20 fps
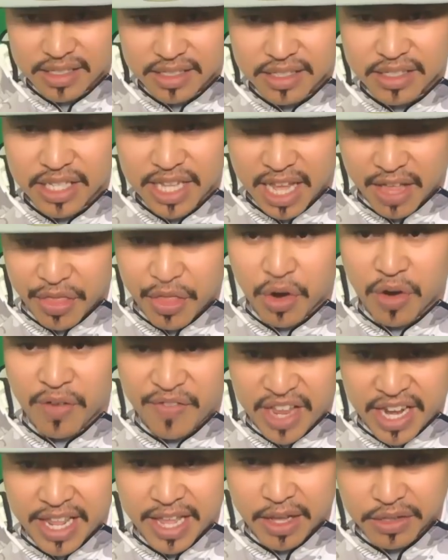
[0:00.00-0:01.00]
And it's yeah,
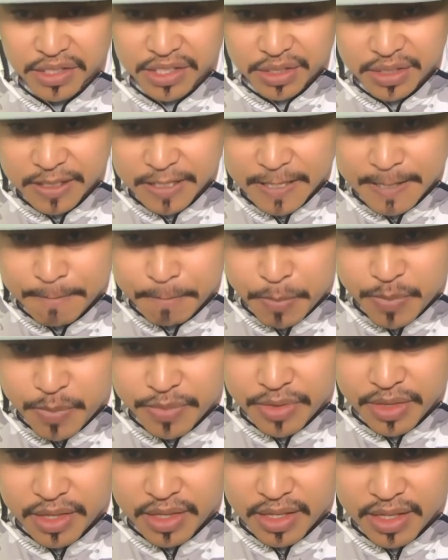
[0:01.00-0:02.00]
not so Joe
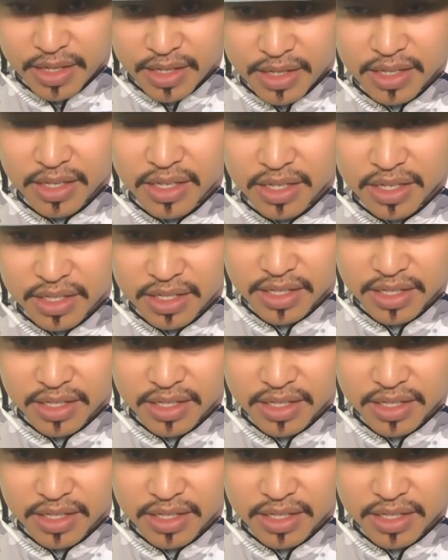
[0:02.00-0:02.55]
Schmo, even though